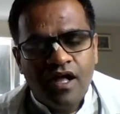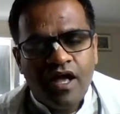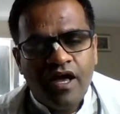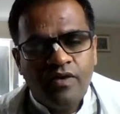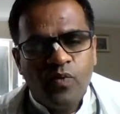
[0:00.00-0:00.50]

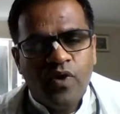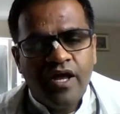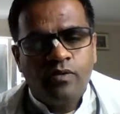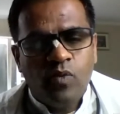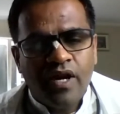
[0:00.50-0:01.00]
And
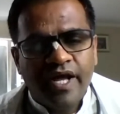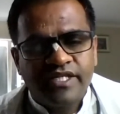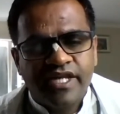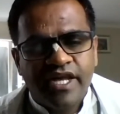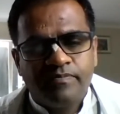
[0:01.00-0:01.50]
when one
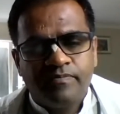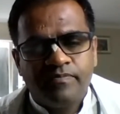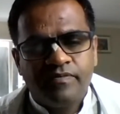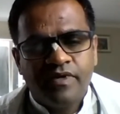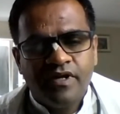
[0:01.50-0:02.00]
accepts
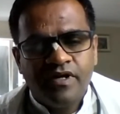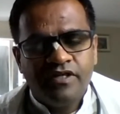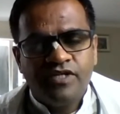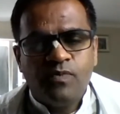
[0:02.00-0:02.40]
these